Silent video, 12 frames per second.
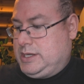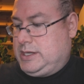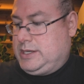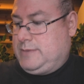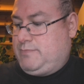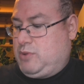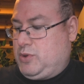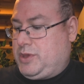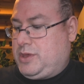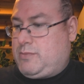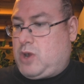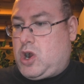
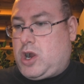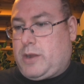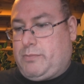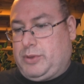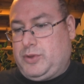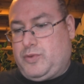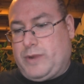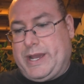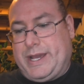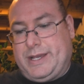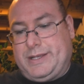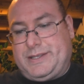Both of them are
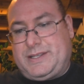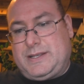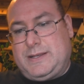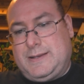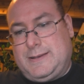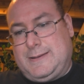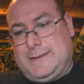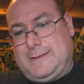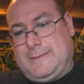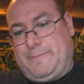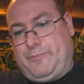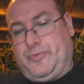Blu-rays.
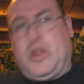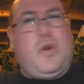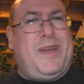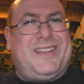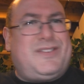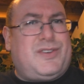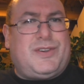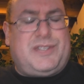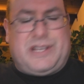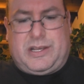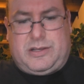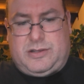No
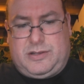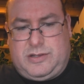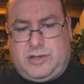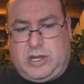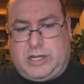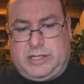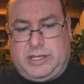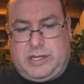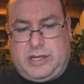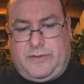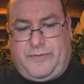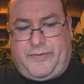inserts, oddly
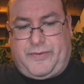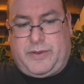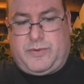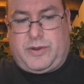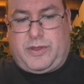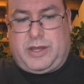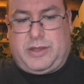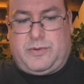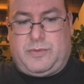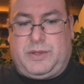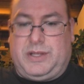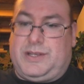enough. I would have thought there
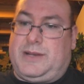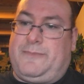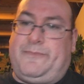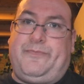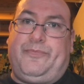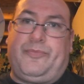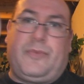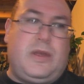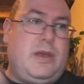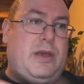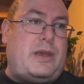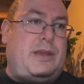would have been something.
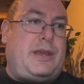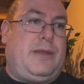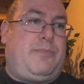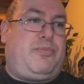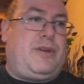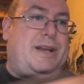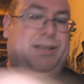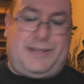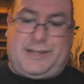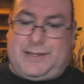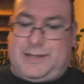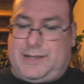Get
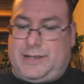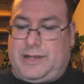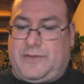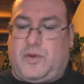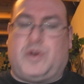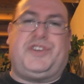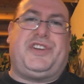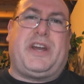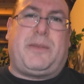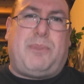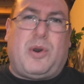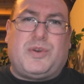pressed, and of course you
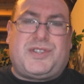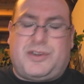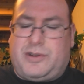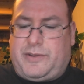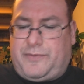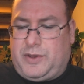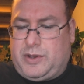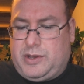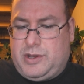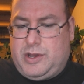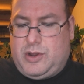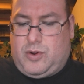got a poster if you
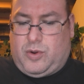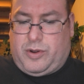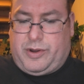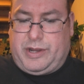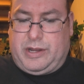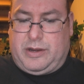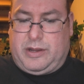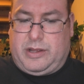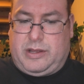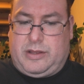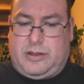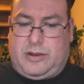ordered it
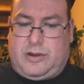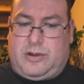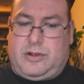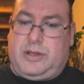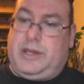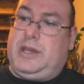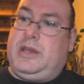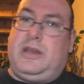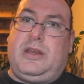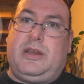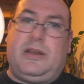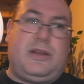
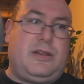early.